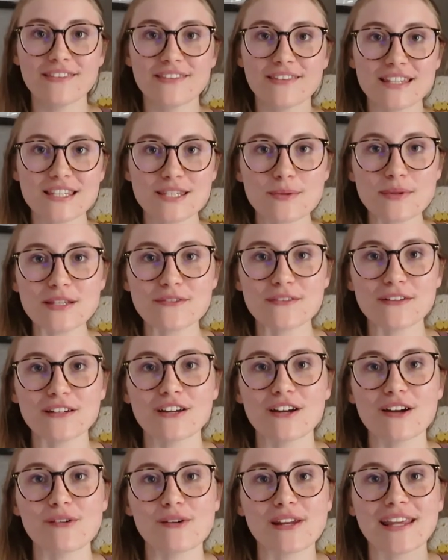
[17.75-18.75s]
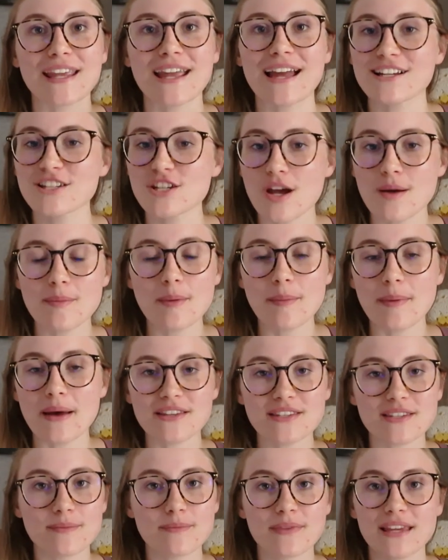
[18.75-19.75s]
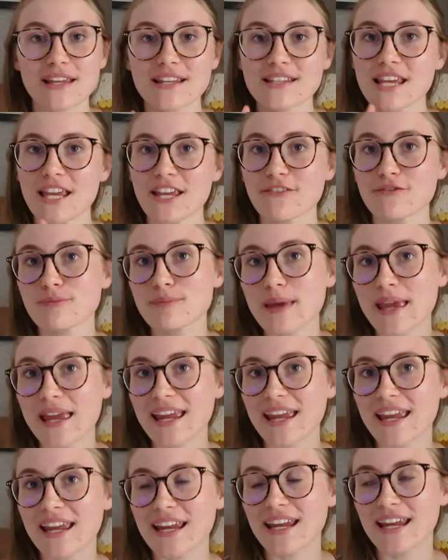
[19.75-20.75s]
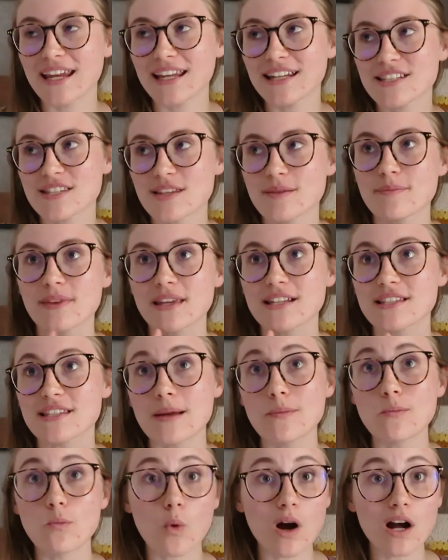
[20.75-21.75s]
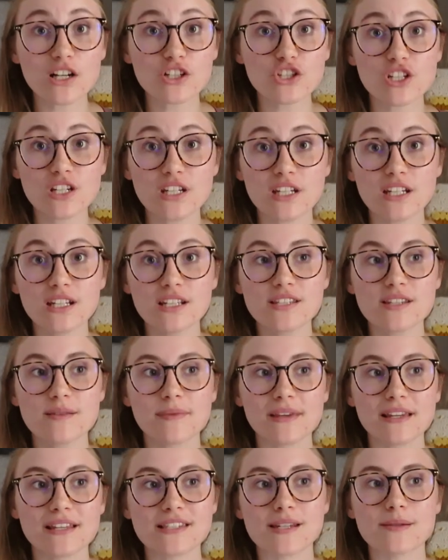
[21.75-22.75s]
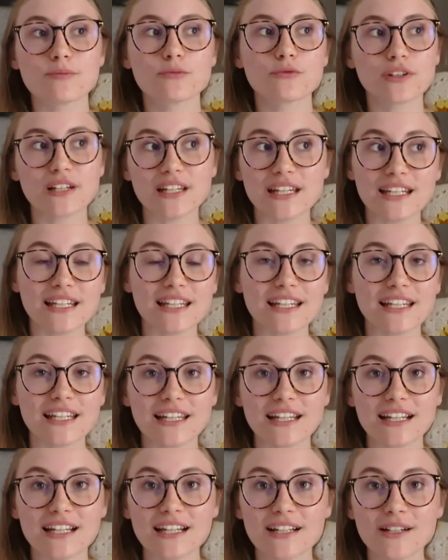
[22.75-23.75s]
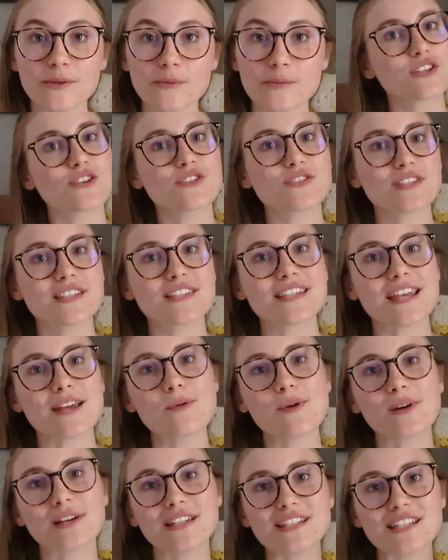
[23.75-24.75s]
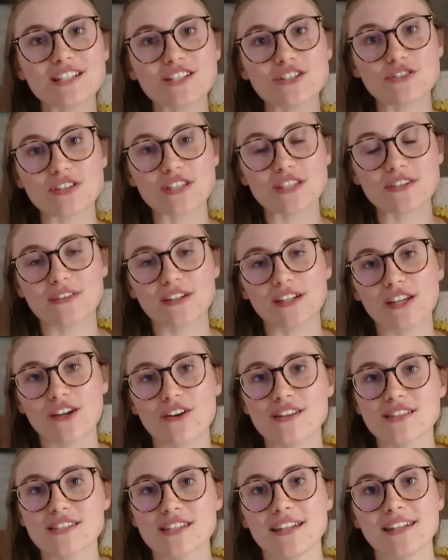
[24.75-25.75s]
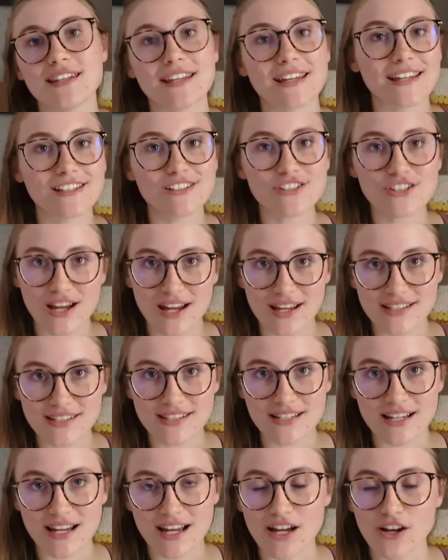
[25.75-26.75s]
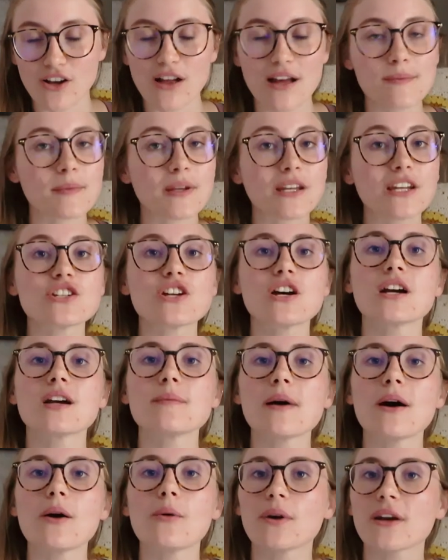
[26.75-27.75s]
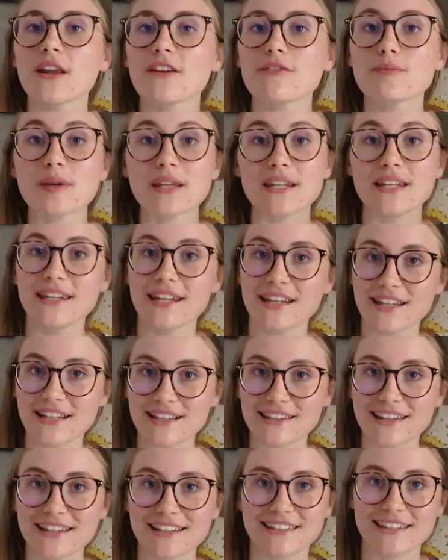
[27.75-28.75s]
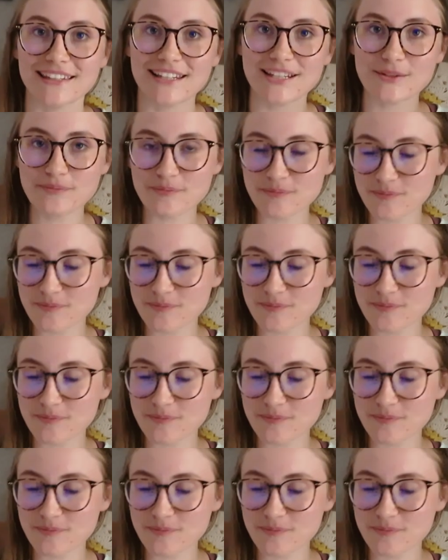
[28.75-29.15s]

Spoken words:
In this week's video, I want to catch up about some things I've made, some things I'm watching, some things I'm reading. So since I wanted to do this video as a knit and chat style, I'm going to talk about what I've been knitting lately.